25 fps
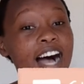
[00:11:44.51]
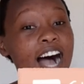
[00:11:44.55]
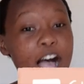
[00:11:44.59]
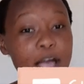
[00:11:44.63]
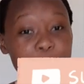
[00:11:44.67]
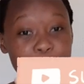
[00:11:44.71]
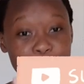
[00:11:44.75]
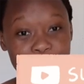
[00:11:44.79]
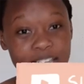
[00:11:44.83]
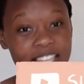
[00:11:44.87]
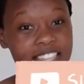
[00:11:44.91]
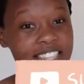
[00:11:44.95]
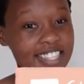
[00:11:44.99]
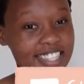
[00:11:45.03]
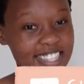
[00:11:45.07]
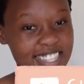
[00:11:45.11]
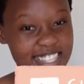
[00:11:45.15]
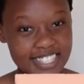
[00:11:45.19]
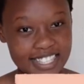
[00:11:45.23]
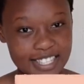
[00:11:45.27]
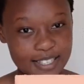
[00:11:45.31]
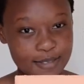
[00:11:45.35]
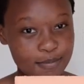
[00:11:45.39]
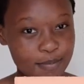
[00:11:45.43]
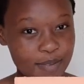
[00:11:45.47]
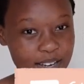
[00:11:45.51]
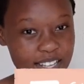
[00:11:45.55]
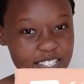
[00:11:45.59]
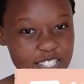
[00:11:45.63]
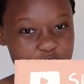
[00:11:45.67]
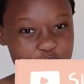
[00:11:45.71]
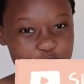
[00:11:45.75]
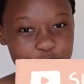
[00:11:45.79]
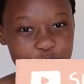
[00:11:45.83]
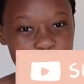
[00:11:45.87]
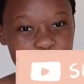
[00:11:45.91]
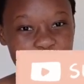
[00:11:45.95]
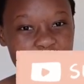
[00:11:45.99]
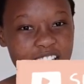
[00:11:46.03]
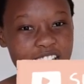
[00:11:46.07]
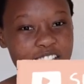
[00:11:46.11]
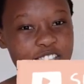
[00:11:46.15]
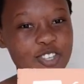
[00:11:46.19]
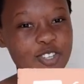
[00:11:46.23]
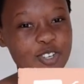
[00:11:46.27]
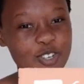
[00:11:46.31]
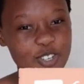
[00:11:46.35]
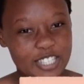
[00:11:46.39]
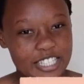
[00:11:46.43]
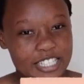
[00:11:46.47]
I pray that this has blessed you and,
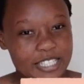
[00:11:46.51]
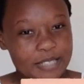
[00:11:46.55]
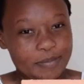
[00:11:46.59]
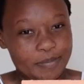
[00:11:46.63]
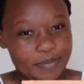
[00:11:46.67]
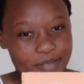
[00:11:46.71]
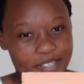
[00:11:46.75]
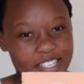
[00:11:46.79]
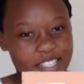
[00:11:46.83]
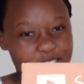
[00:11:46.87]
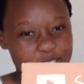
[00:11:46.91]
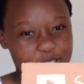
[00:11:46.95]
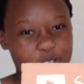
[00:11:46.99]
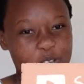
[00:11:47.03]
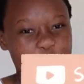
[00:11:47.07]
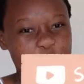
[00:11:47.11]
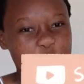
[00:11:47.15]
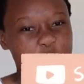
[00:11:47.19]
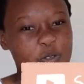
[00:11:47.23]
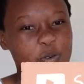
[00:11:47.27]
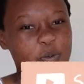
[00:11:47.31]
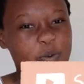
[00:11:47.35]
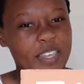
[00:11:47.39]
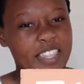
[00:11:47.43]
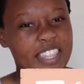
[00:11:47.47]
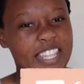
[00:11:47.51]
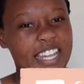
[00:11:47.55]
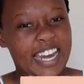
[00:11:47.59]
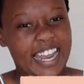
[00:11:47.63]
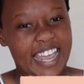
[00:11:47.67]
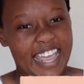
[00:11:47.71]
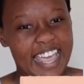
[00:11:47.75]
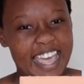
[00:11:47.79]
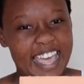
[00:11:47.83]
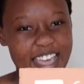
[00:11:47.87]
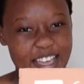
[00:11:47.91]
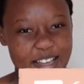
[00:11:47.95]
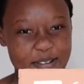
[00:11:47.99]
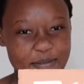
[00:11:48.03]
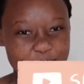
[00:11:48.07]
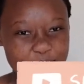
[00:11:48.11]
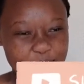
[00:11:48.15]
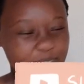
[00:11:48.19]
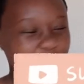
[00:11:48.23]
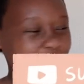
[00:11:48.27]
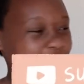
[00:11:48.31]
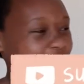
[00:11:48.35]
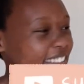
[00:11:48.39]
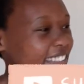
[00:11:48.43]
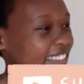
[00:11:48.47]
you know, it's speaking to you the way that I am.
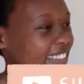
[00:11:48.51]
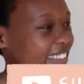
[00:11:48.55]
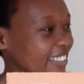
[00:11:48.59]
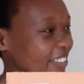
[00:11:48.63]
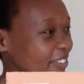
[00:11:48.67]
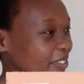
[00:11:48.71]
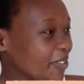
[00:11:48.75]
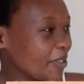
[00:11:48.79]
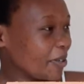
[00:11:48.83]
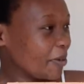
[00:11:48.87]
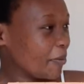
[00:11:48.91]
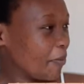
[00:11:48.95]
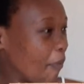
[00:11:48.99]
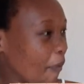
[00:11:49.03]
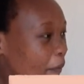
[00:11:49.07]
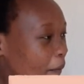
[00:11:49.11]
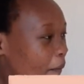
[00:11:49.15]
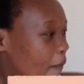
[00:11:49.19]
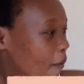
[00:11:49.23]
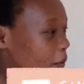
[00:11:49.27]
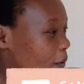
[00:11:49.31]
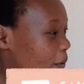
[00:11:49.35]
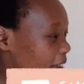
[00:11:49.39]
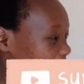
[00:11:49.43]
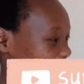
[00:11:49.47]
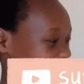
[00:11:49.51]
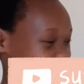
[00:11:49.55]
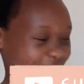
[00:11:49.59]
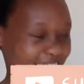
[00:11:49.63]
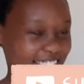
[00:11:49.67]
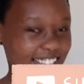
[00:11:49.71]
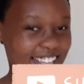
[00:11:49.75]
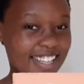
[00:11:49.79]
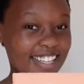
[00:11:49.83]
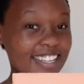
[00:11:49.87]
Kurubona.